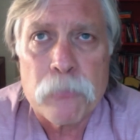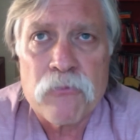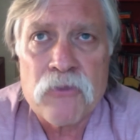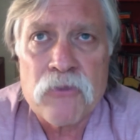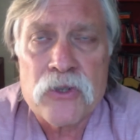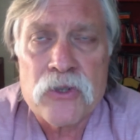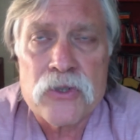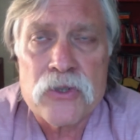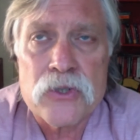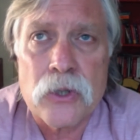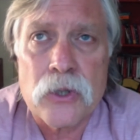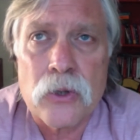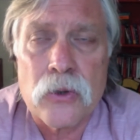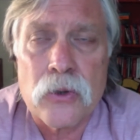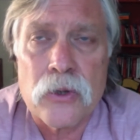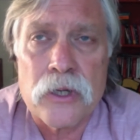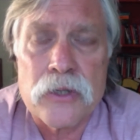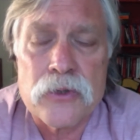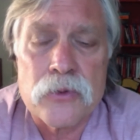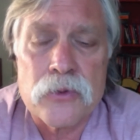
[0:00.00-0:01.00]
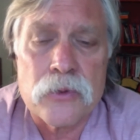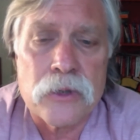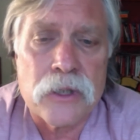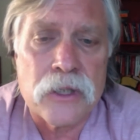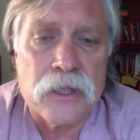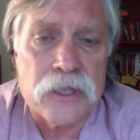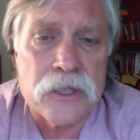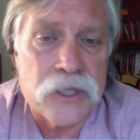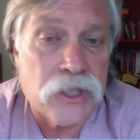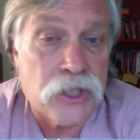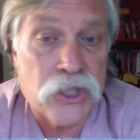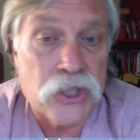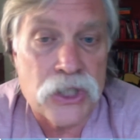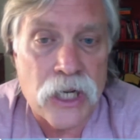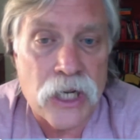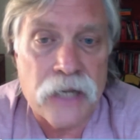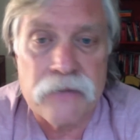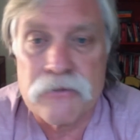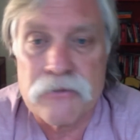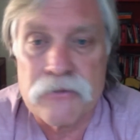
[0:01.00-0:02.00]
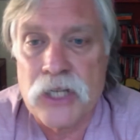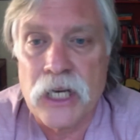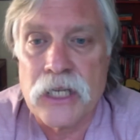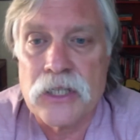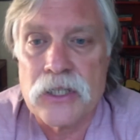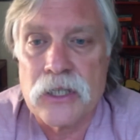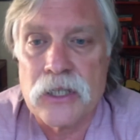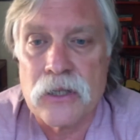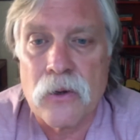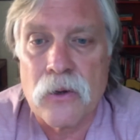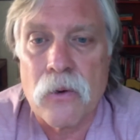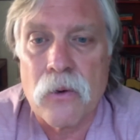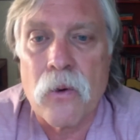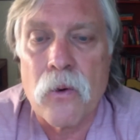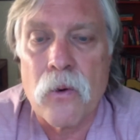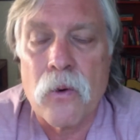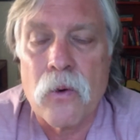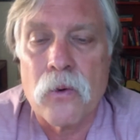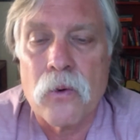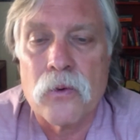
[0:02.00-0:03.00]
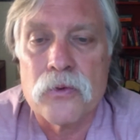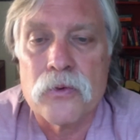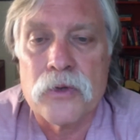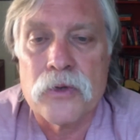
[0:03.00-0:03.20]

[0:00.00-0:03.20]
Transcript: So it's really kind of changing the whole